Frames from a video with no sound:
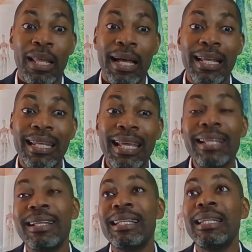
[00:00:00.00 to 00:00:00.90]
And at the
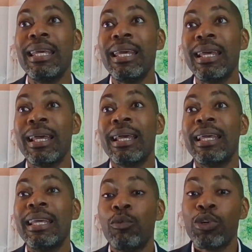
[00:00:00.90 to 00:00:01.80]
end of the day,
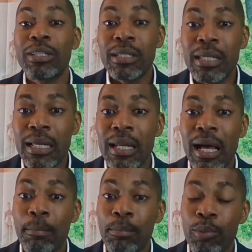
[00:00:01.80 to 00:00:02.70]
it was still
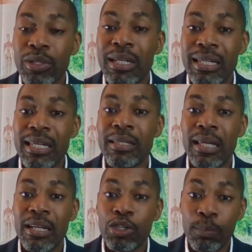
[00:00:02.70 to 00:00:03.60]
a pretty
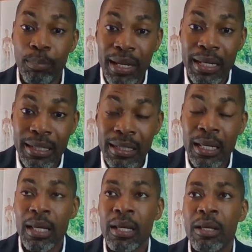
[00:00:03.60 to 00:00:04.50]
decent split.
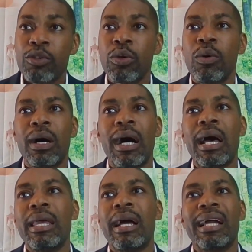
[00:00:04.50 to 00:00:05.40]
So
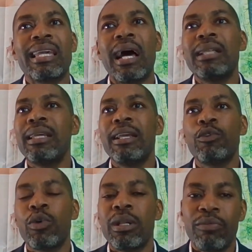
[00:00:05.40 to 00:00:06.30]
I can't take
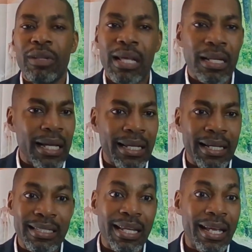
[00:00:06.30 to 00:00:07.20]
credit for that. I
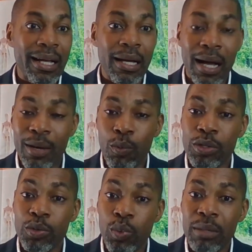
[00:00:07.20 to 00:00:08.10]
can say God
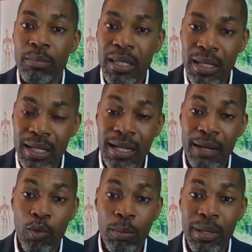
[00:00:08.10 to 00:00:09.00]
was with me in
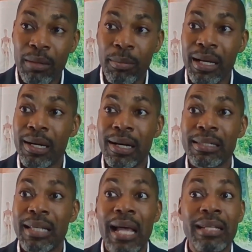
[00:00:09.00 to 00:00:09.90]
that moment
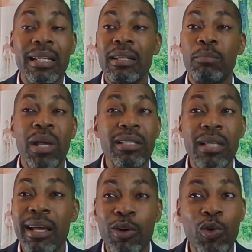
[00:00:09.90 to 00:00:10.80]
because I did the best
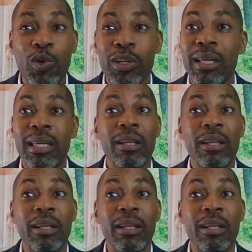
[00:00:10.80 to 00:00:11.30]
I could.